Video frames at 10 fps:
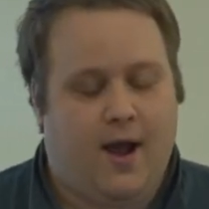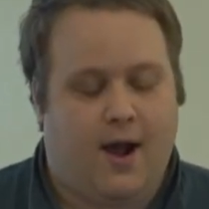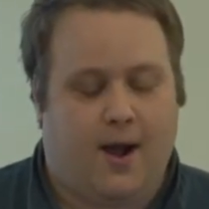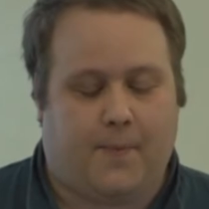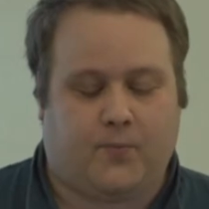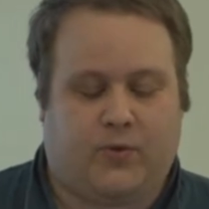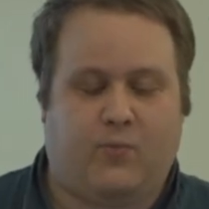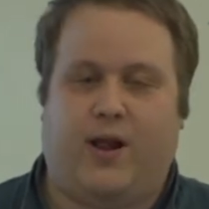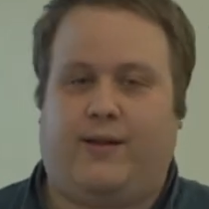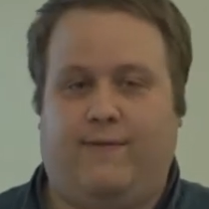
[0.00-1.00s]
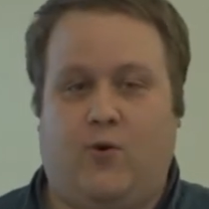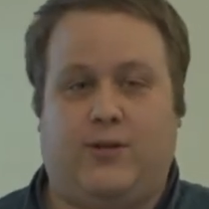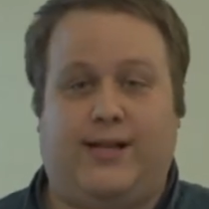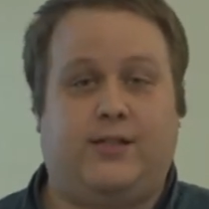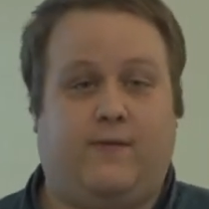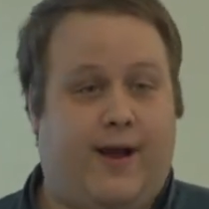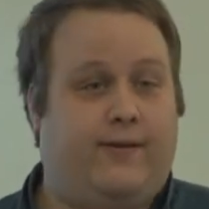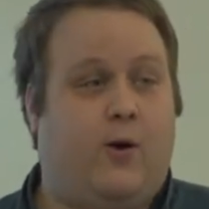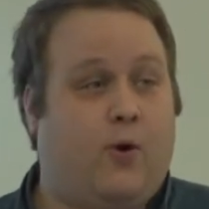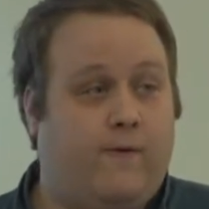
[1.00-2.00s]
Um, but I'll give you a sense of how
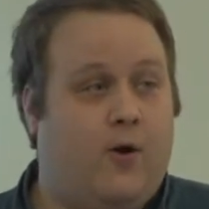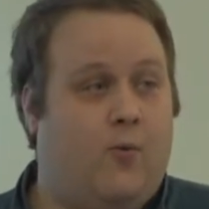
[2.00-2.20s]
that workflow